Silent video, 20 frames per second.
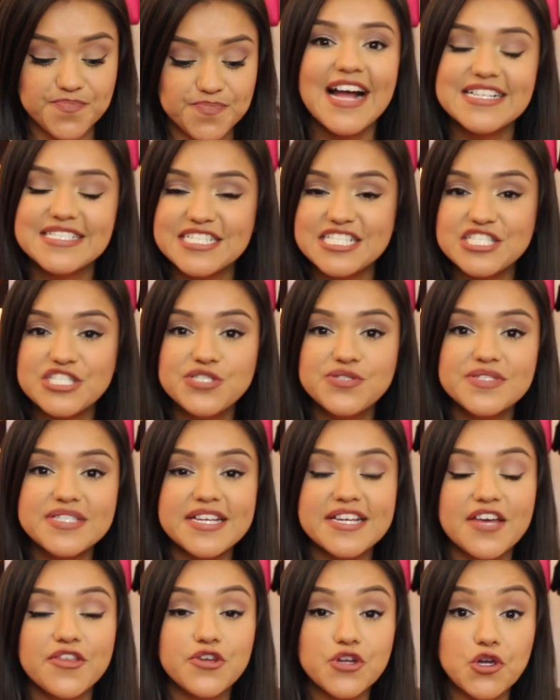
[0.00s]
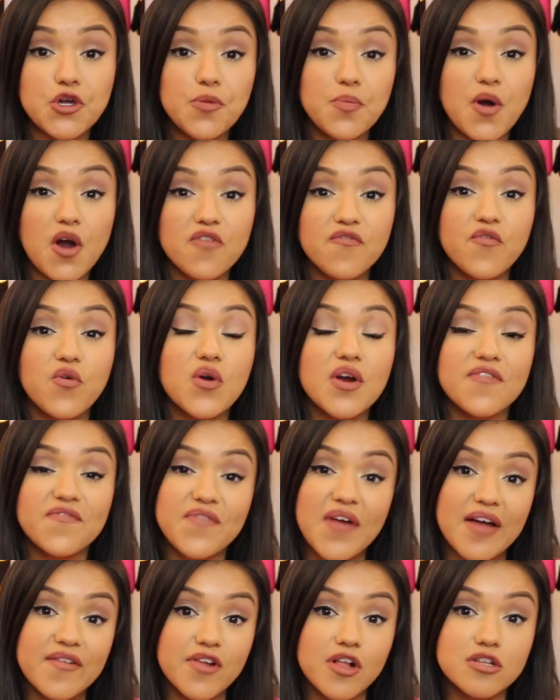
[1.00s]
I did use another coupon for
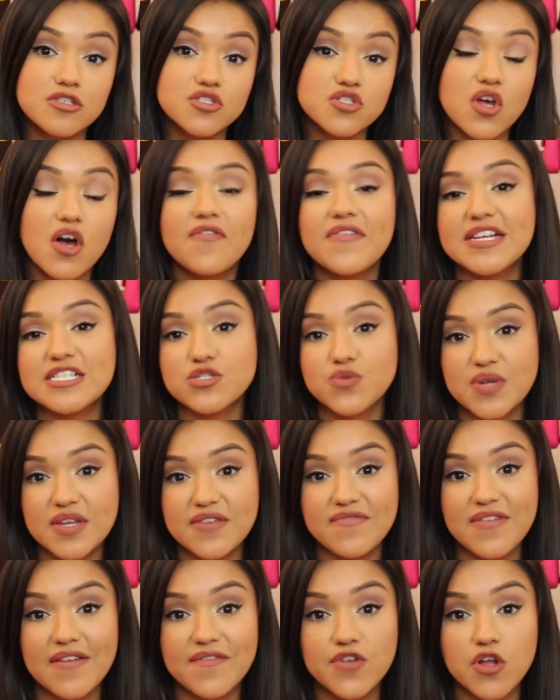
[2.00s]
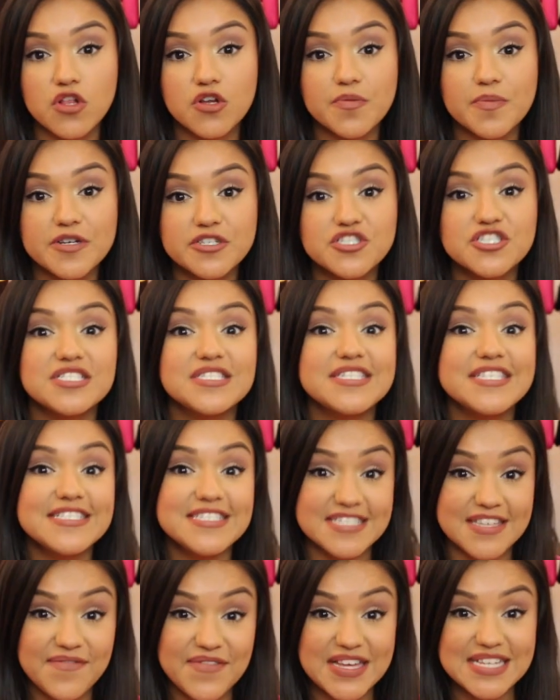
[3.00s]
$5 off a $25 purchase
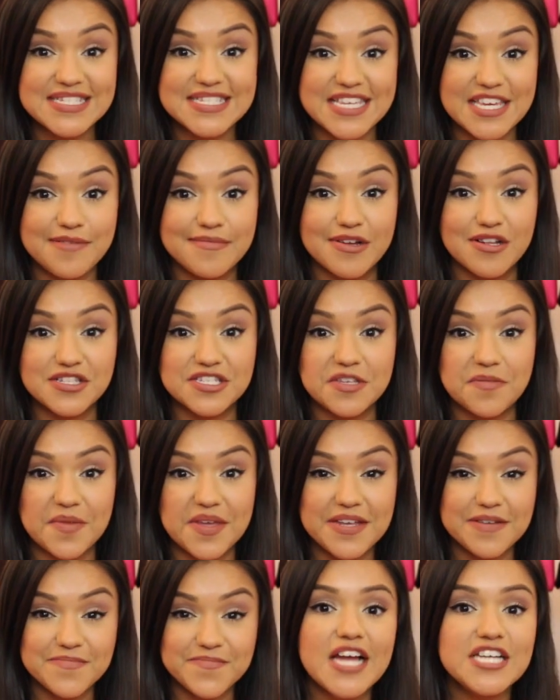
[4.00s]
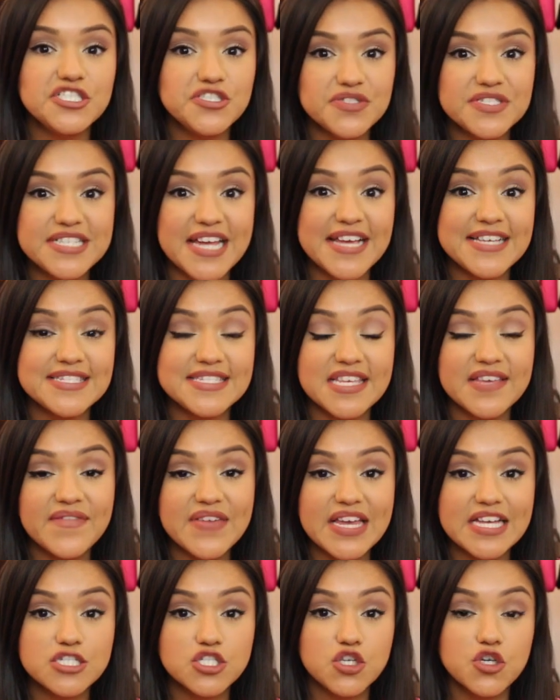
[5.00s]
that CVS emailed to me. I used a
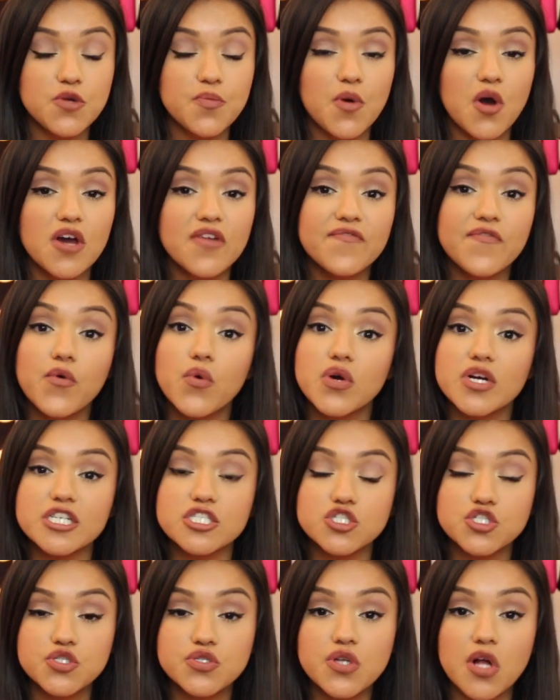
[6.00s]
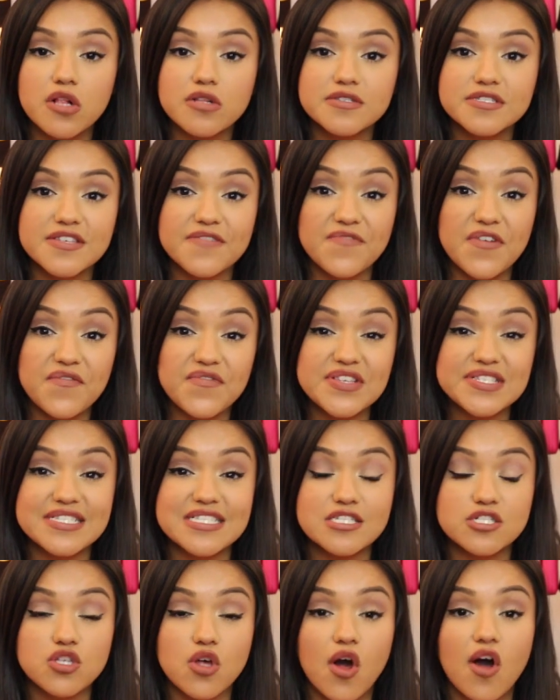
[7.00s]
CVS coupon for
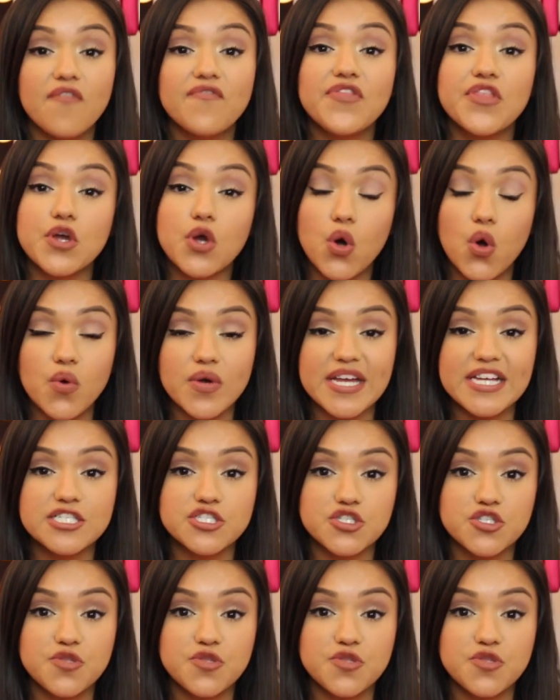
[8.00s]
$2.50 off the Colgate